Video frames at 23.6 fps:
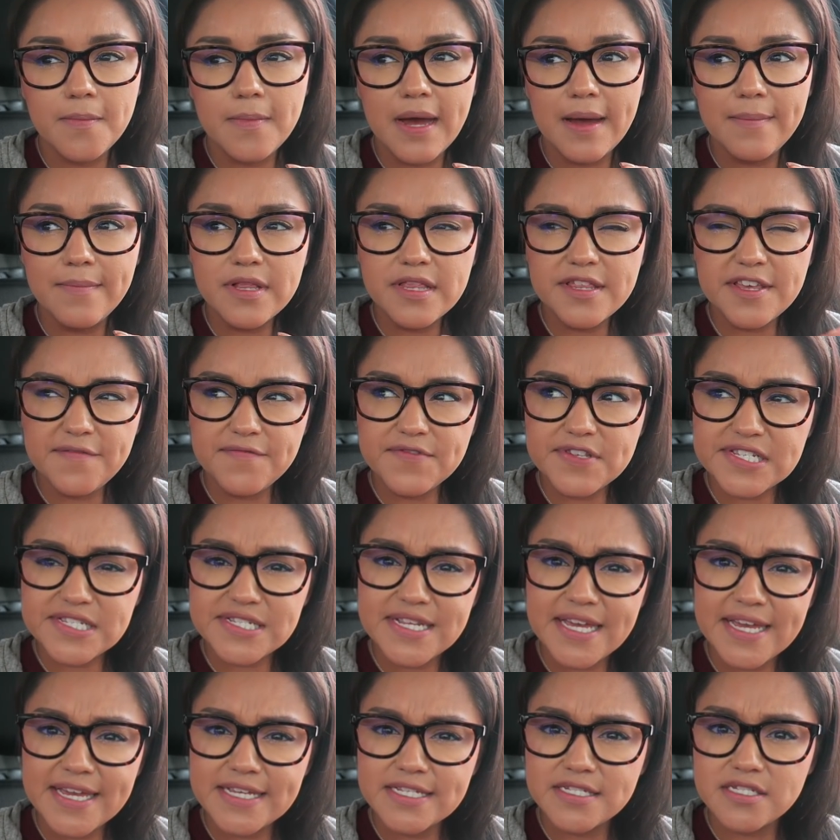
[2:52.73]
I believe
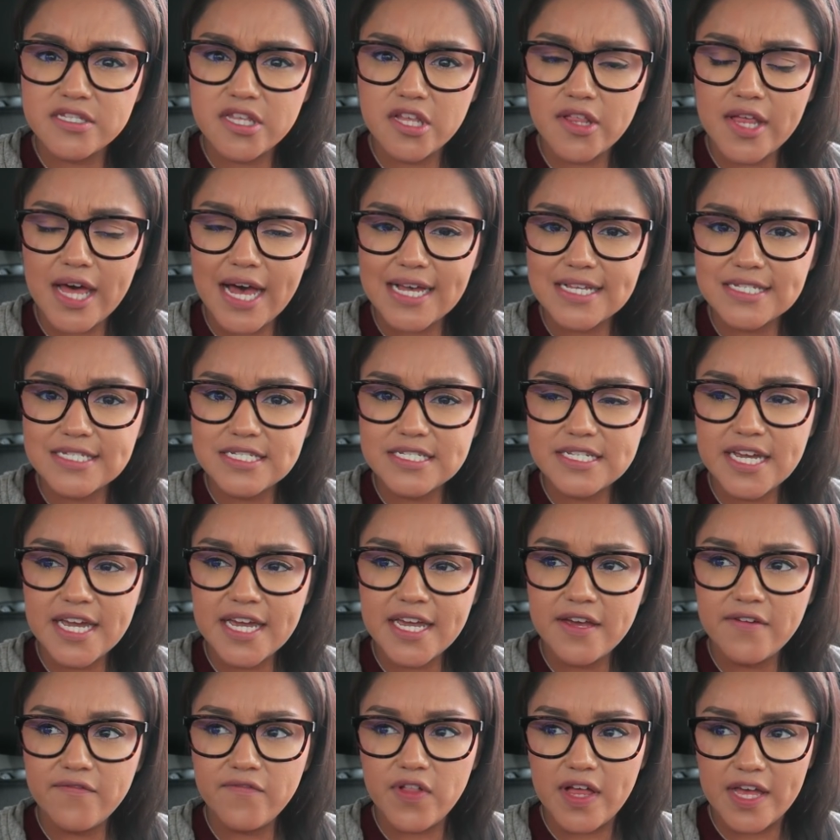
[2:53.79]
today is the last
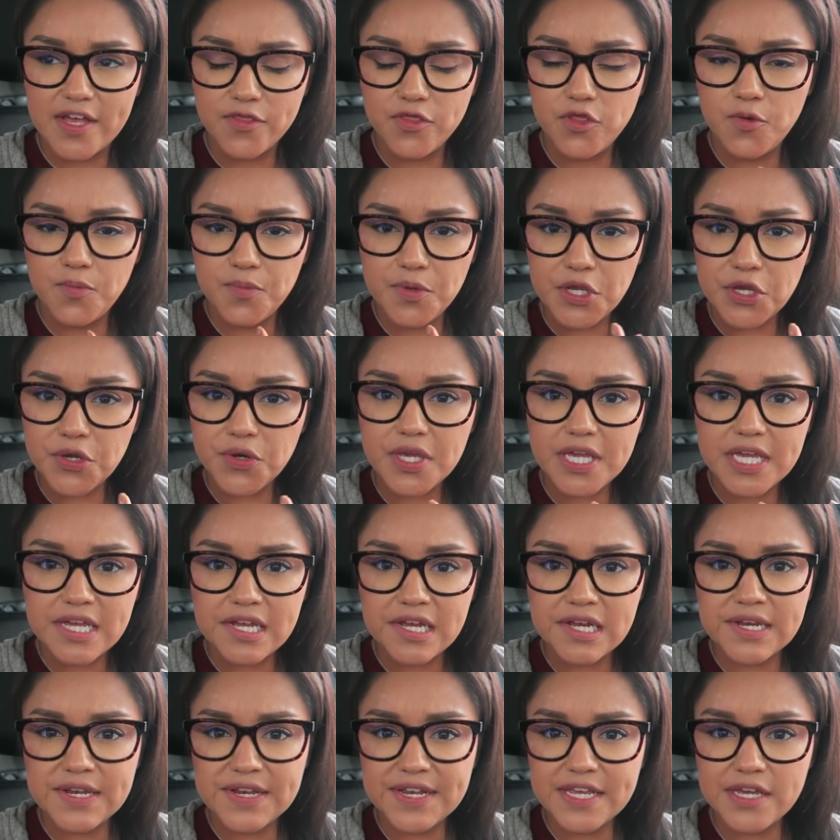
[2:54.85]
day of the
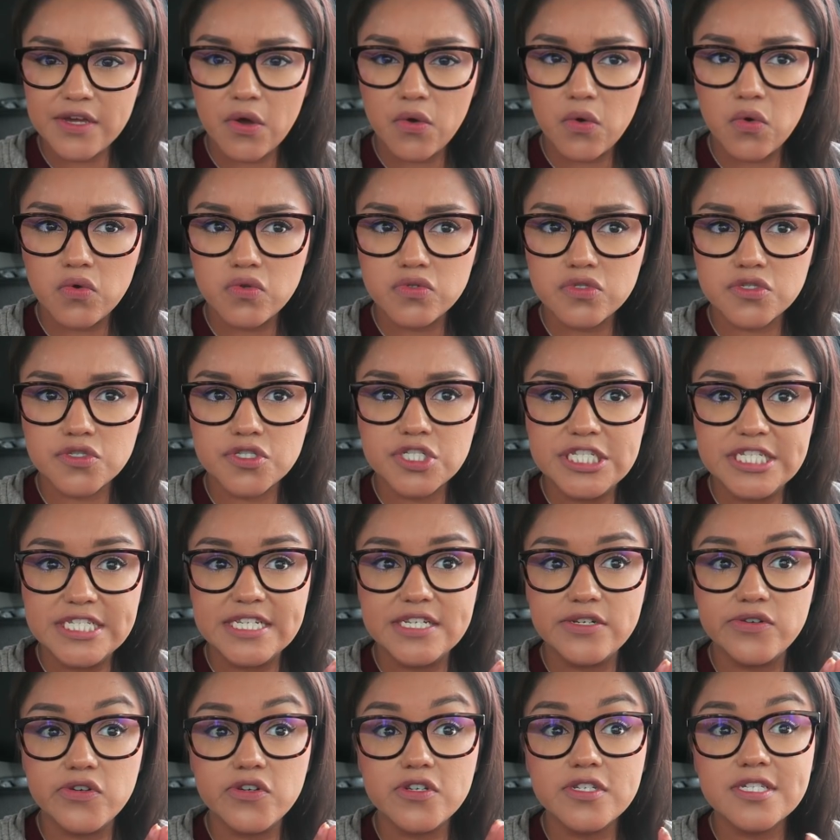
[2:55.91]
beauty deals or
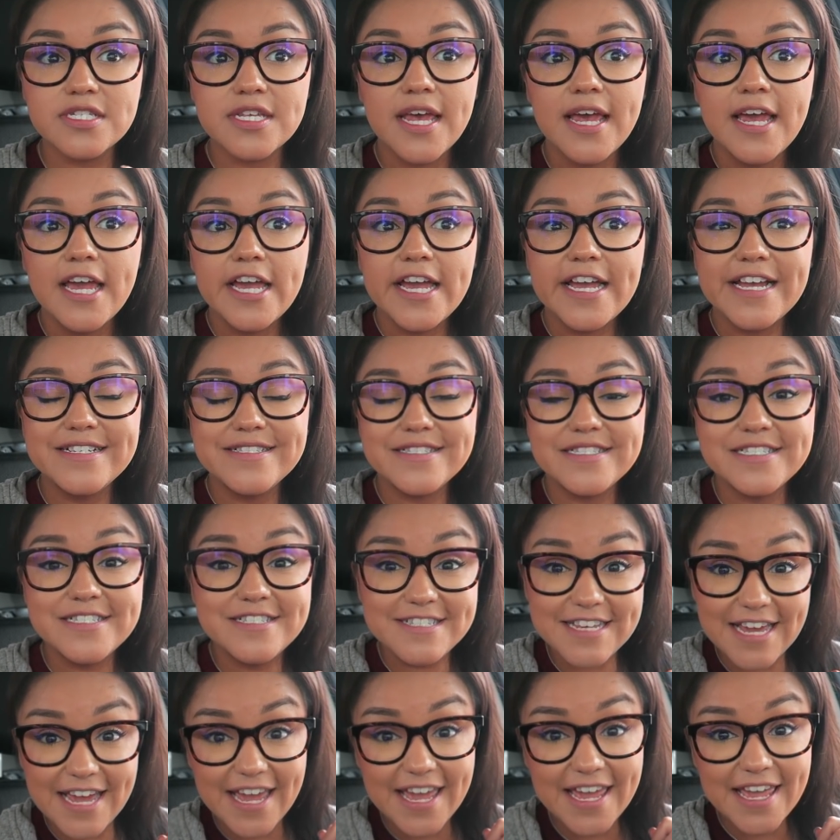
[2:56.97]
steals, and
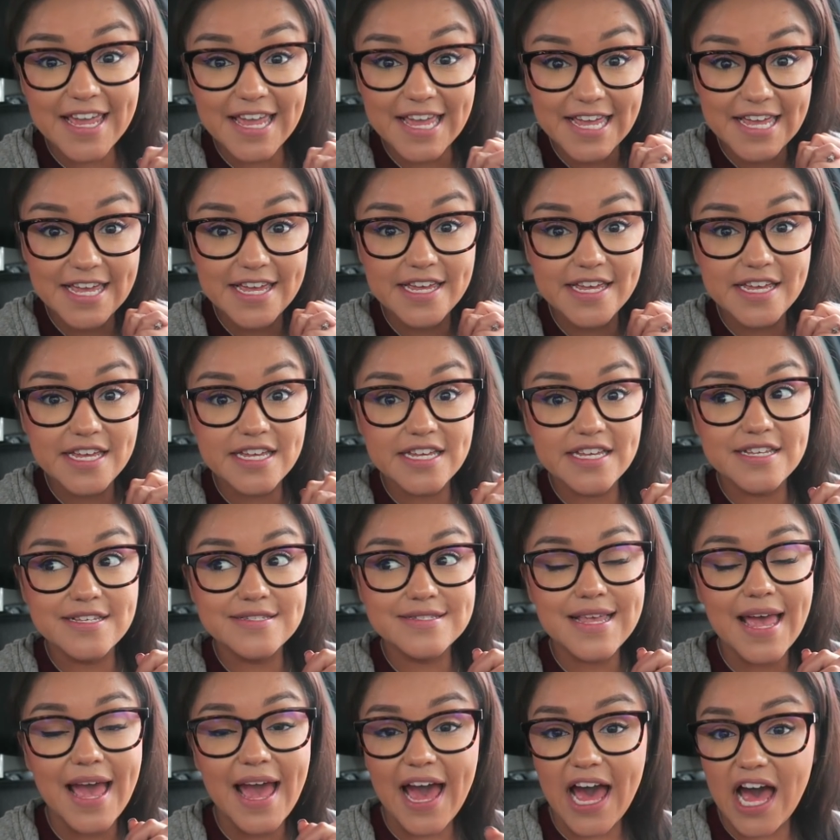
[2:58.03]
today
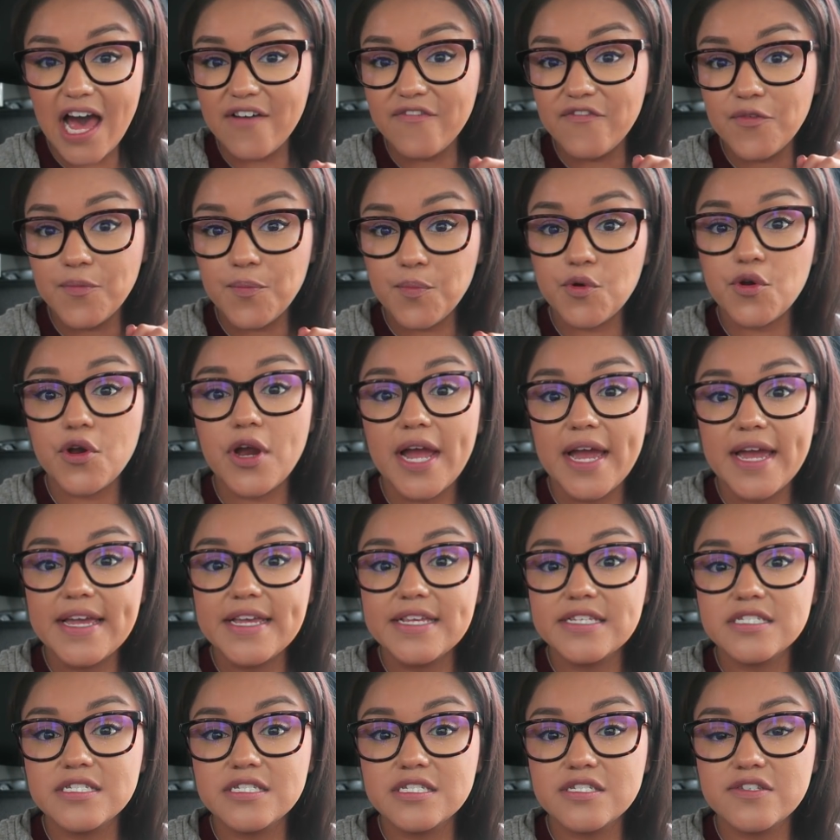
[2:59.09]
is half
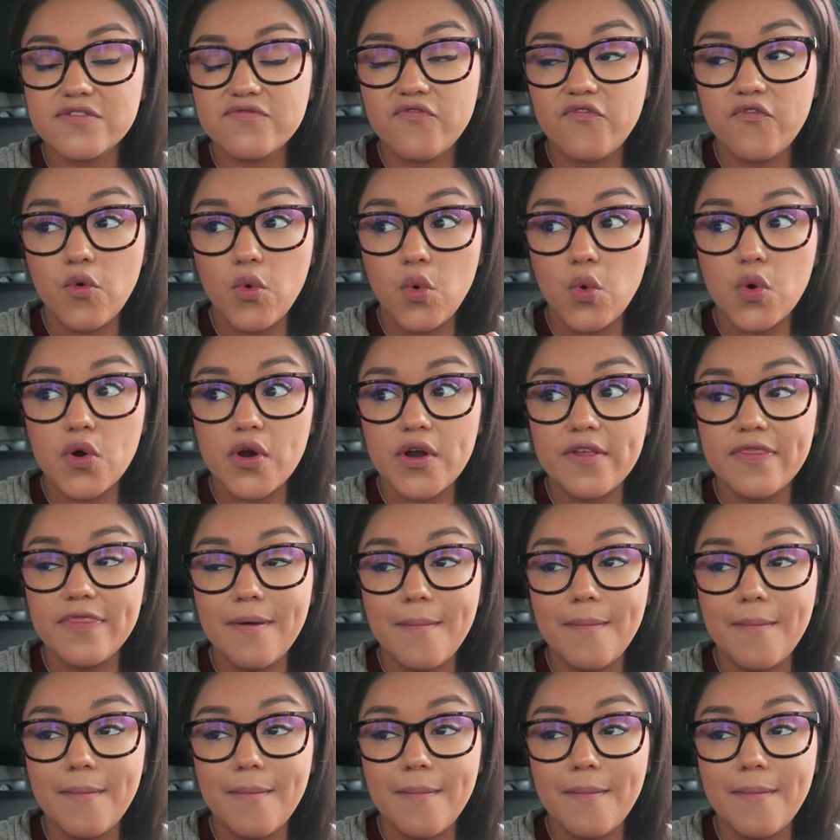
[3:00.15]
price for